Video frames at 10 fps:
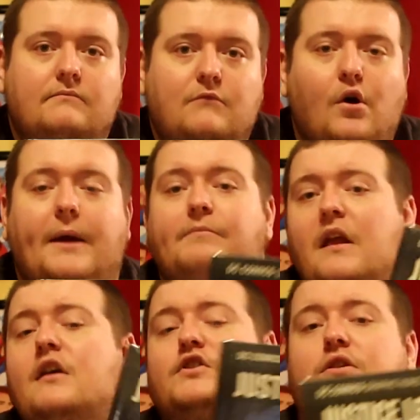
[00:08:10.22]
Okay,
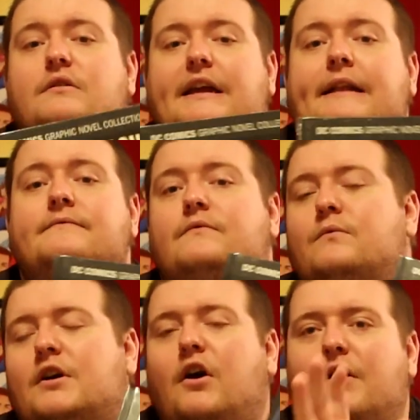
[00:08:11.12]
so again,
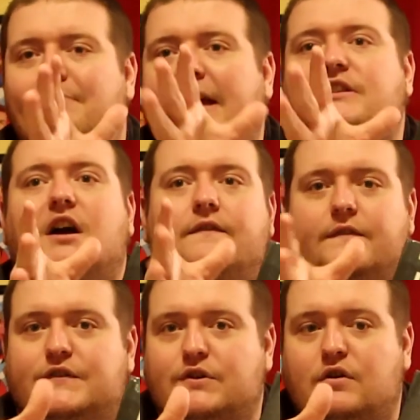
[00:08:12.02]
we're going based off
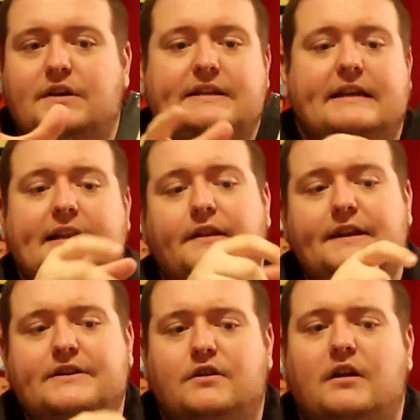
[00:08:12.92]
of sold, because again,
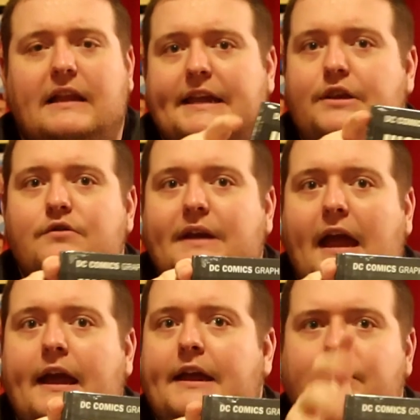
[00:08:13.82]
these are all like UK
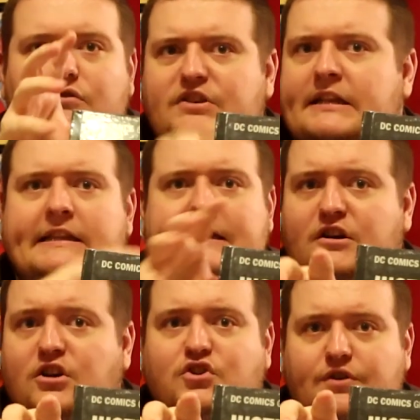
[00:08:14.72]
and New Zealand and
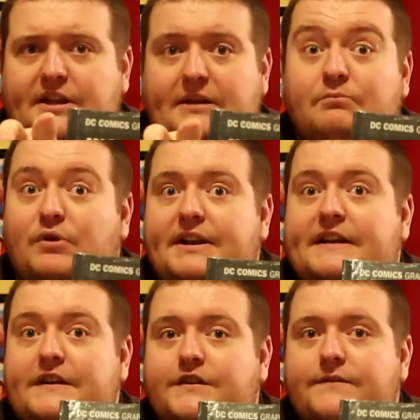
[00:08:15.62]
Australian
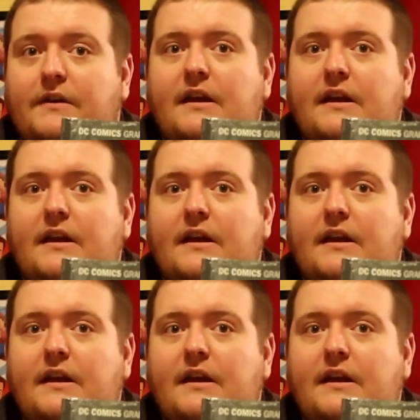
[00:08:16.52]
printings.